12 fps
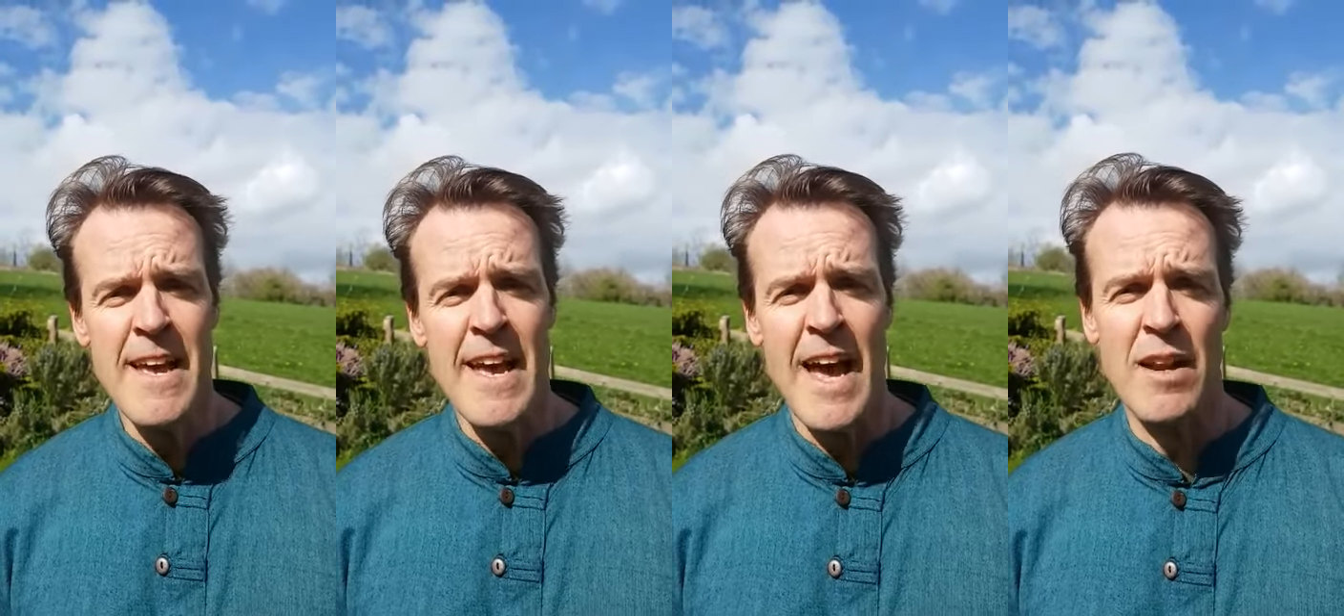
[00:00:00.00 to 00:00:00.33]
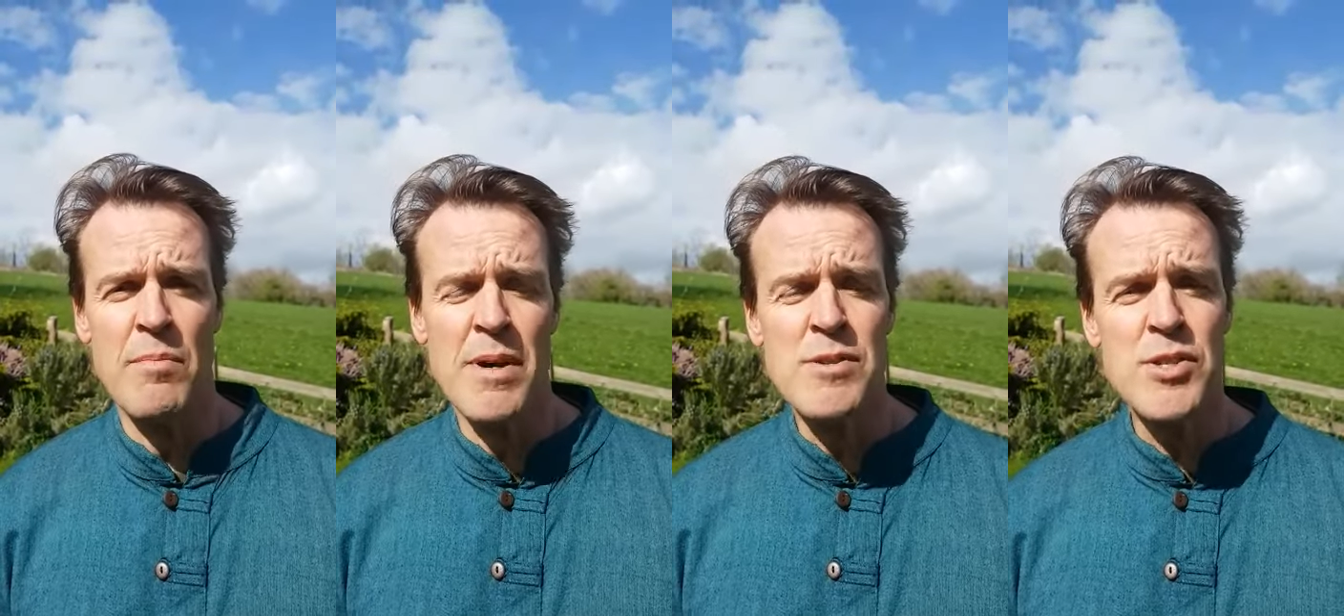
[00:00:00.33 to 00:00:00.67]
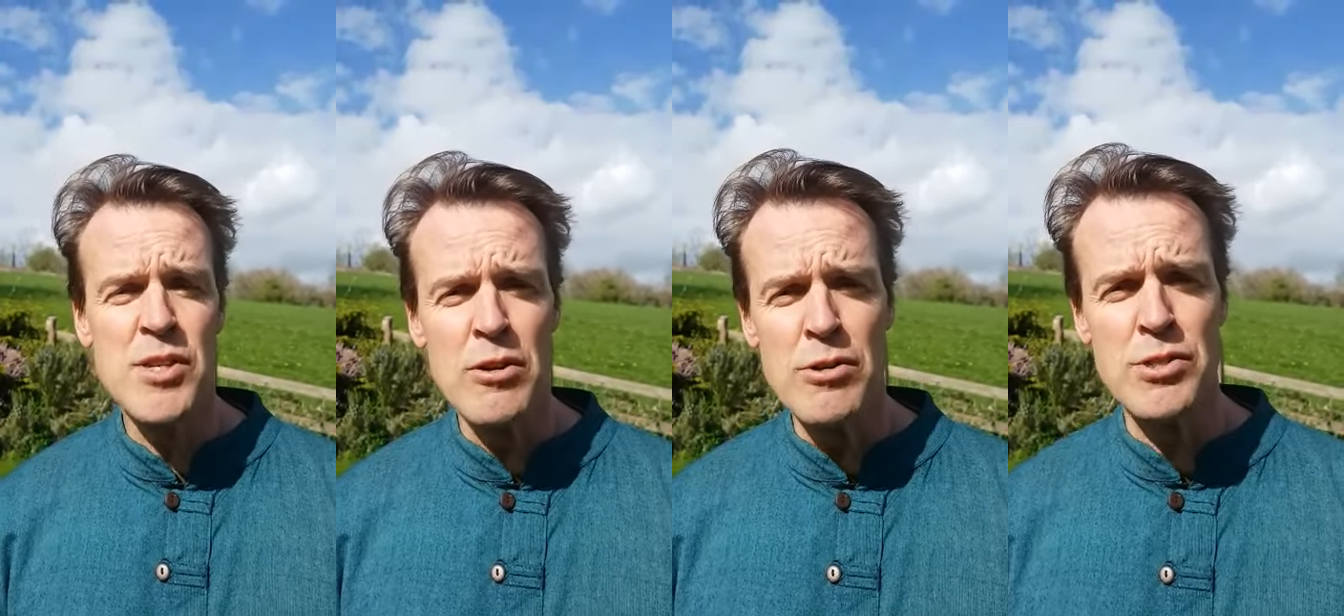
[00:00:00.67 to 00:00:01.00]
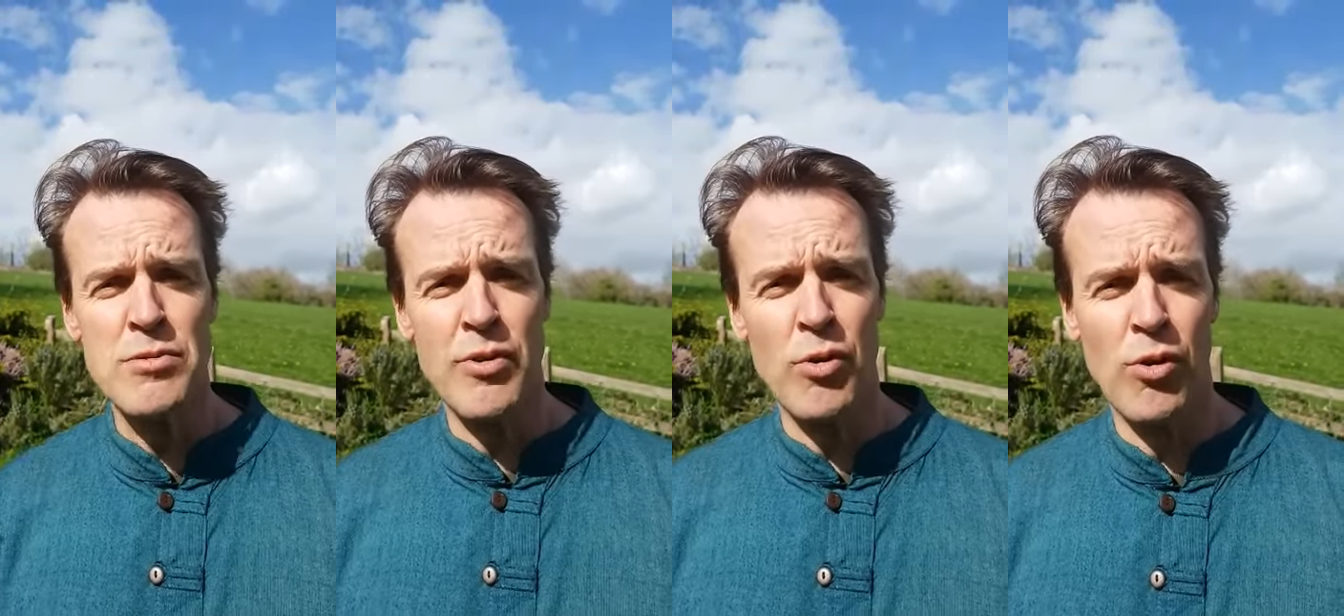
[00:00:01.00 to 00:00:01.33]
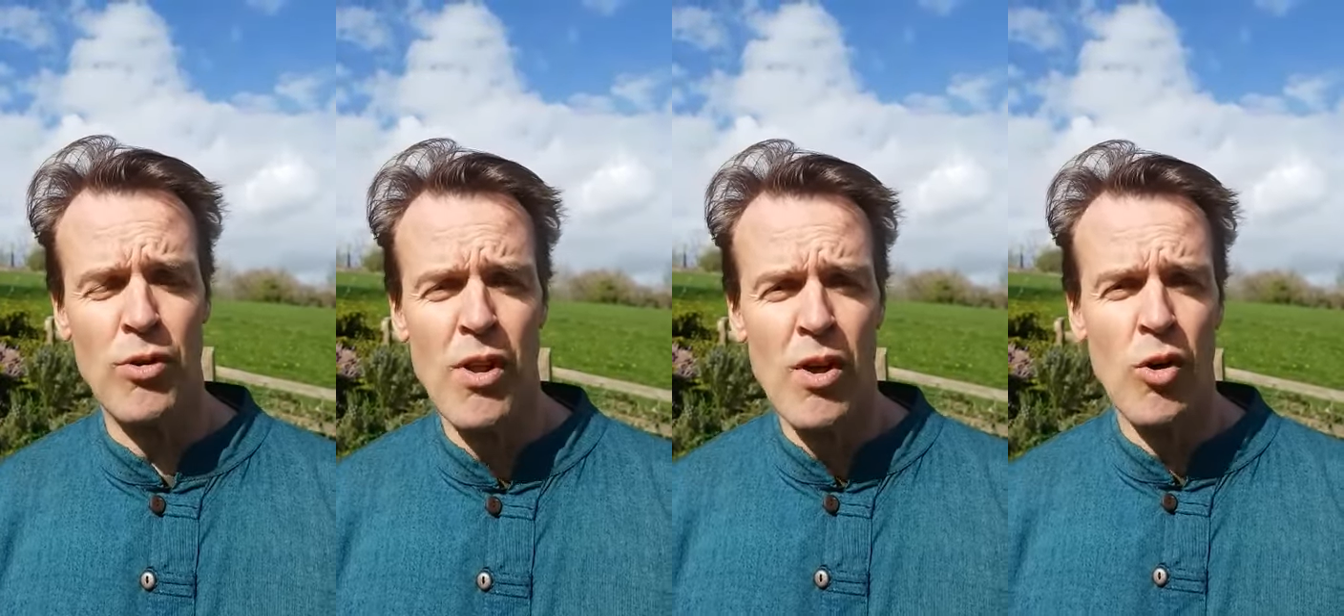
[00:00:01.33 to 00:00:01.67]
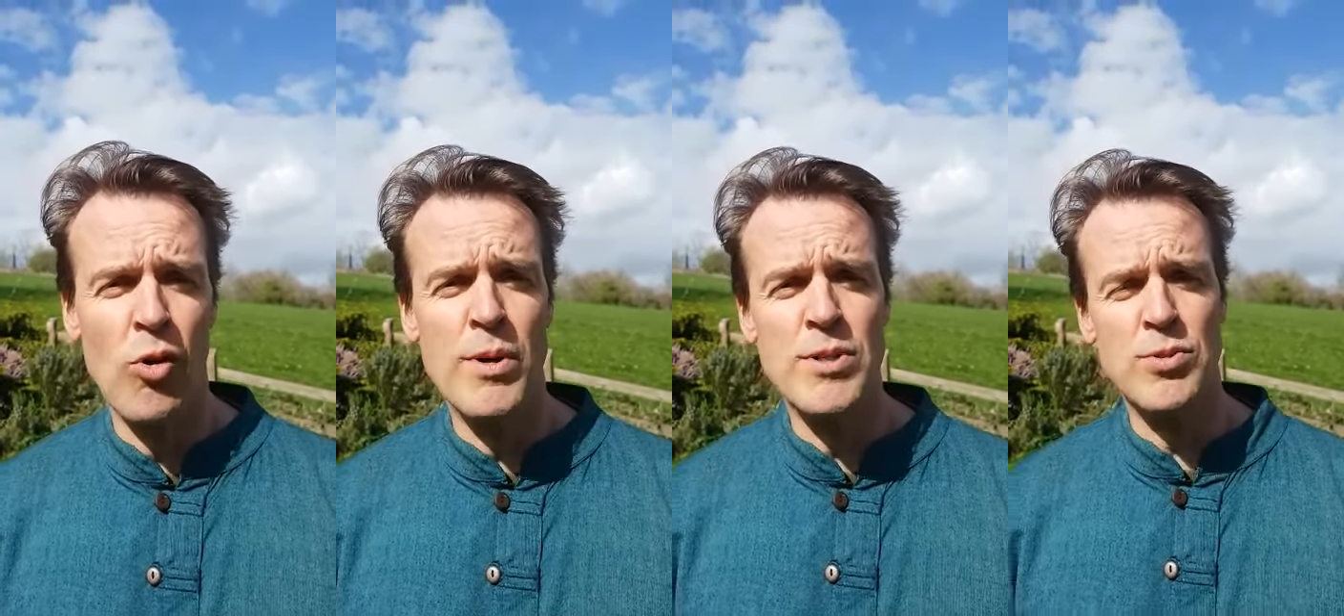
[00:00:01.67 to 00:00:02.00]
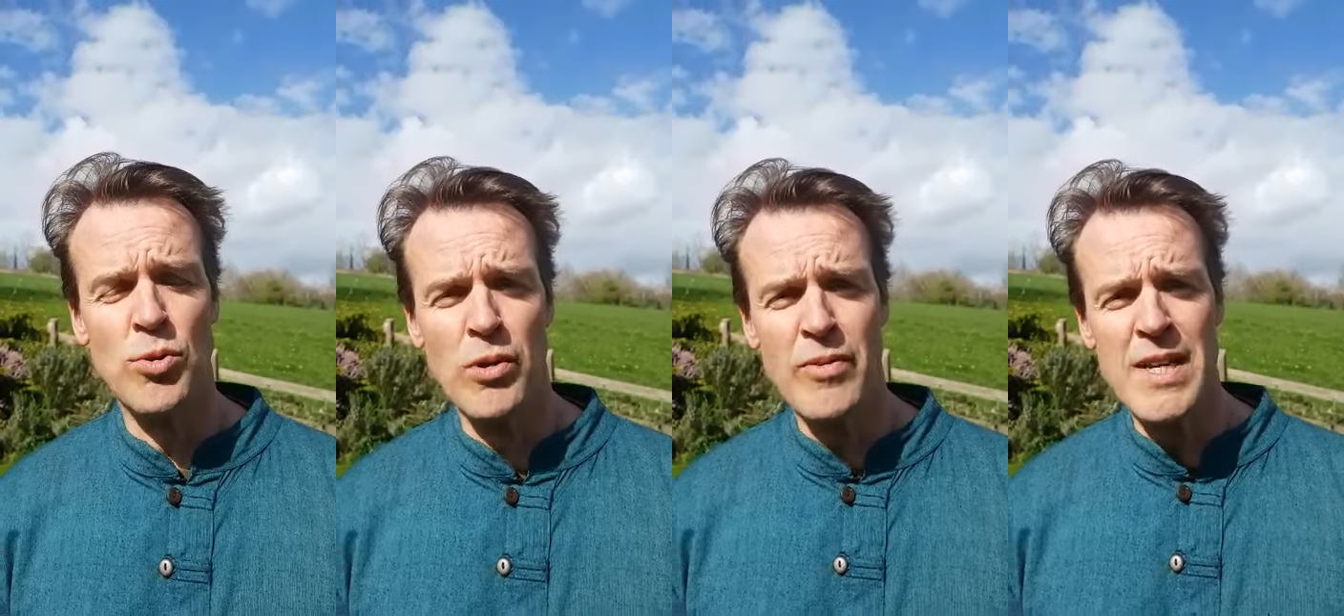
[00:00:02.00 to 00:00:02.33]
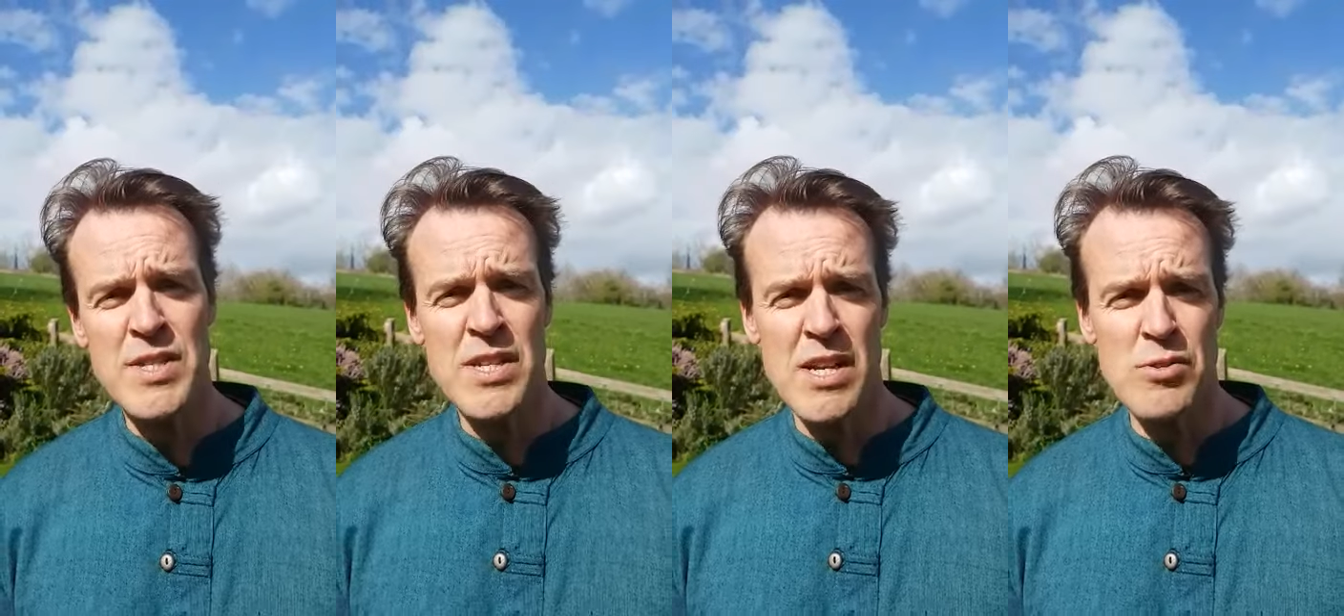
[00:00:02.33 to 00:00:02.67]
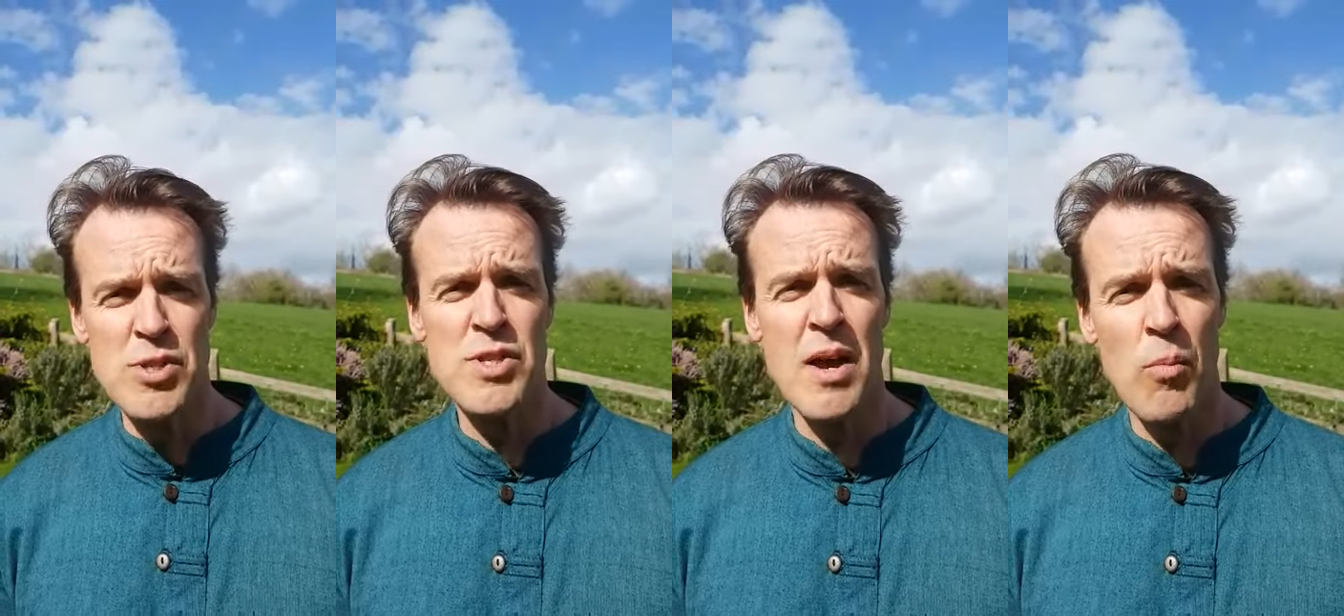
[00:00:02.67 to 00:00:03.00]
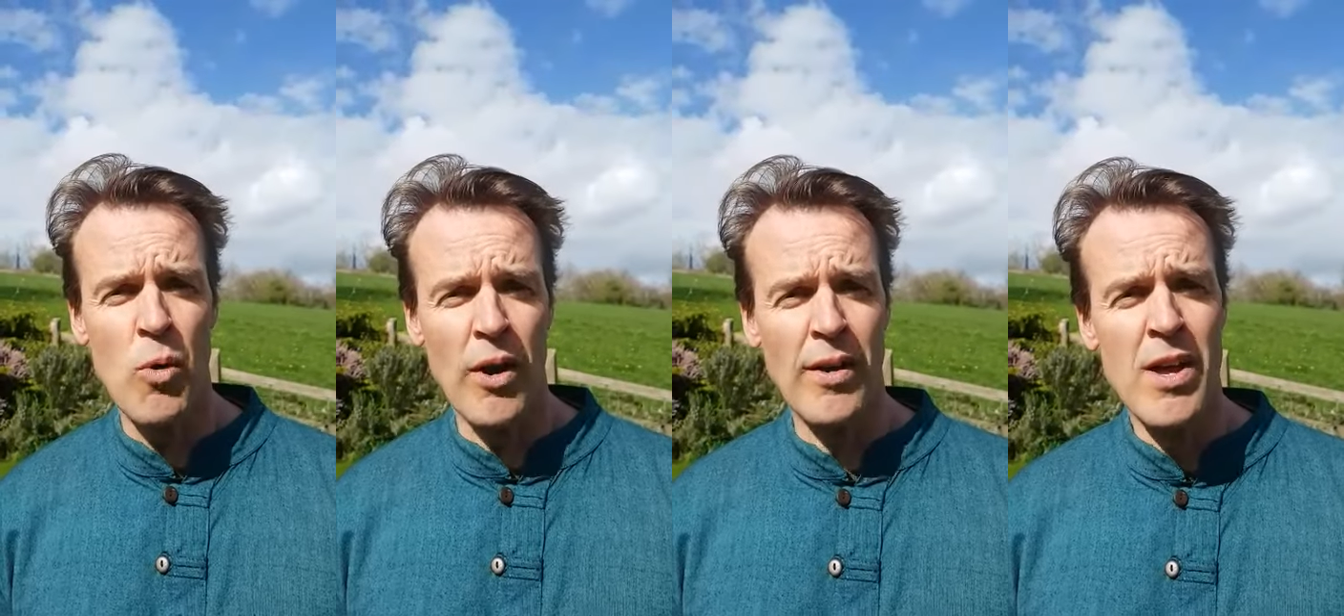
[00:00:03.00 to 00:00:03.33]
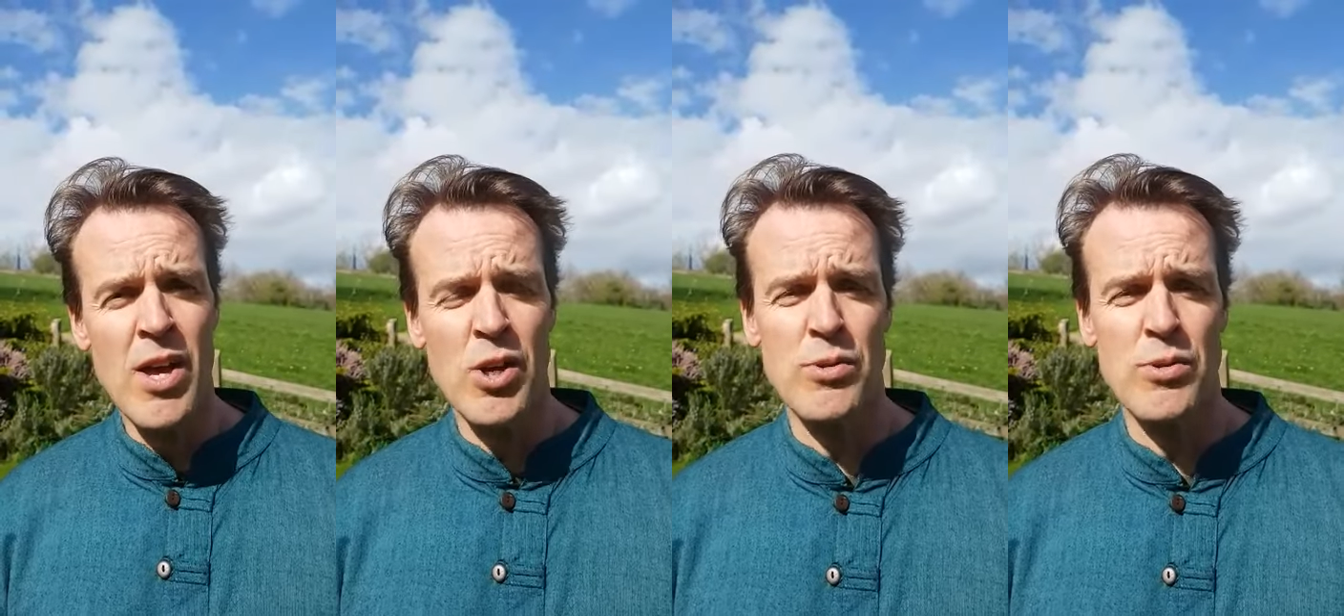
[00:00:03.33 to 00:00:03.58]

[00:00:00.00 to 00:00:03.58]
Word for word: and most serious of all, almost all of us know someone